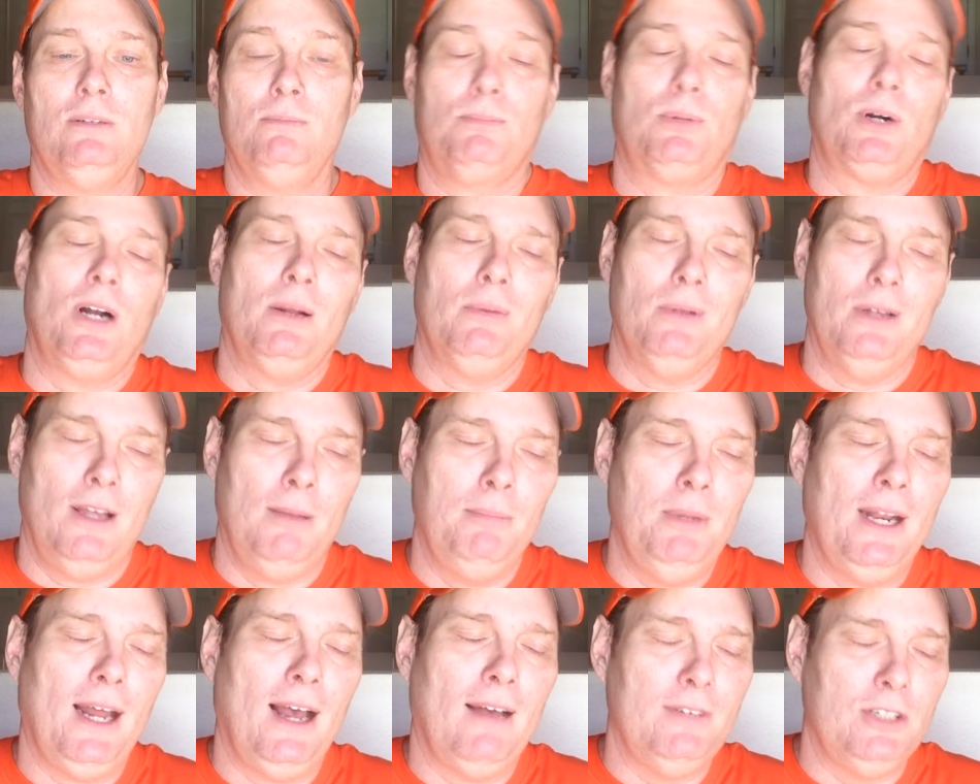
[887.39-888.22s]
And probably, I
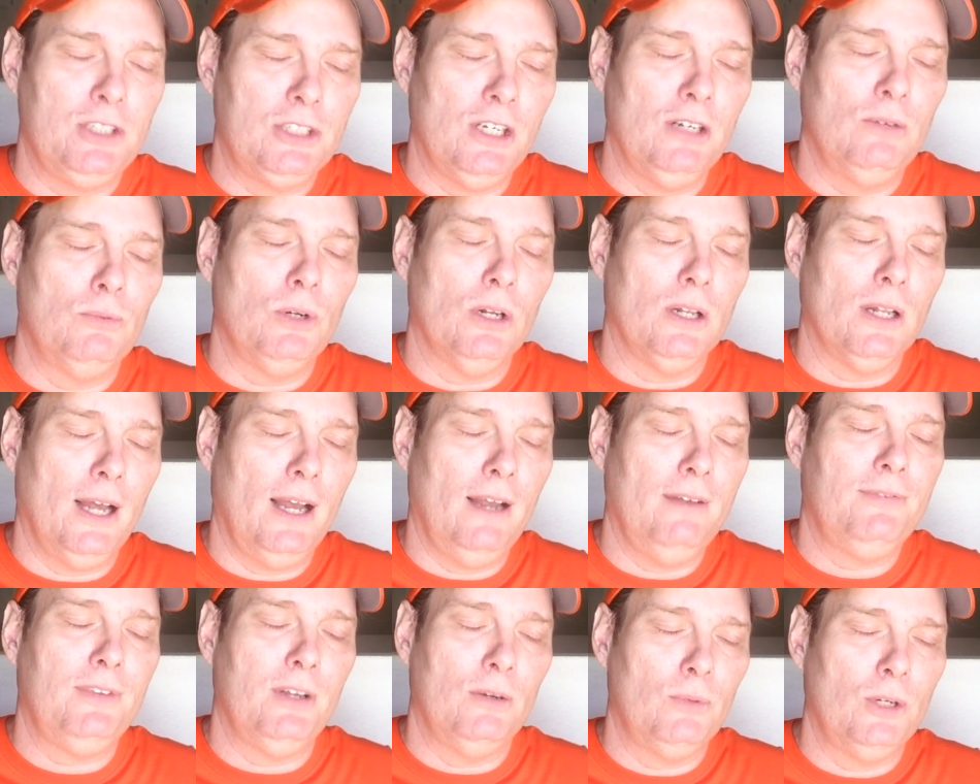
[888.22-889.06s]
mean, obviously in real
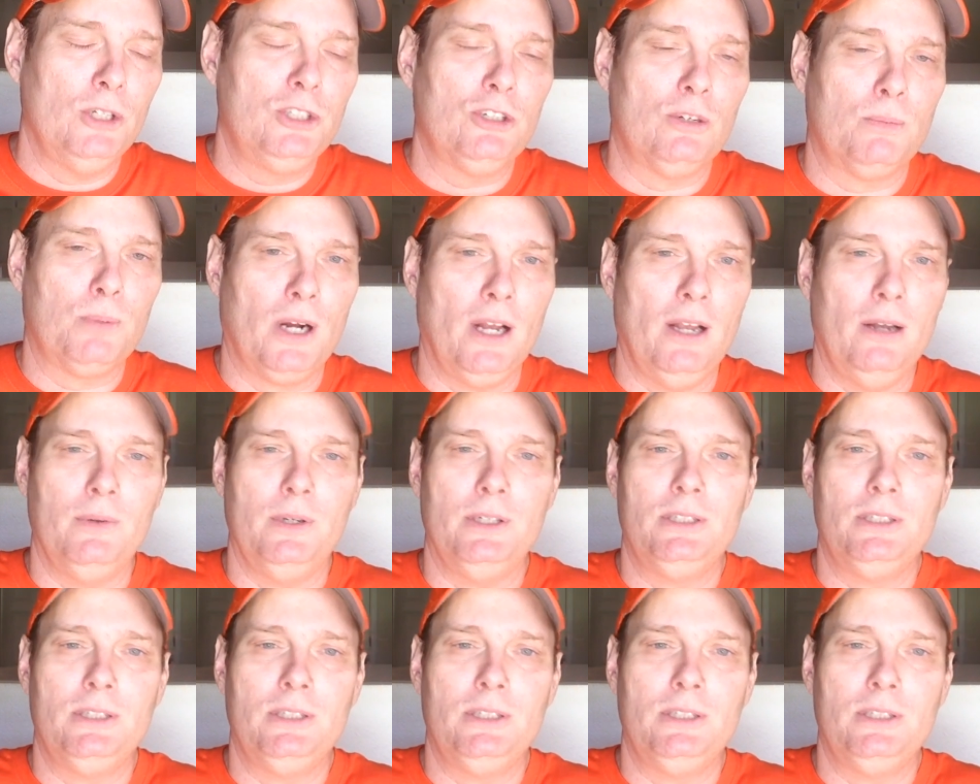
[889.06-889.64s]
life that Richard probably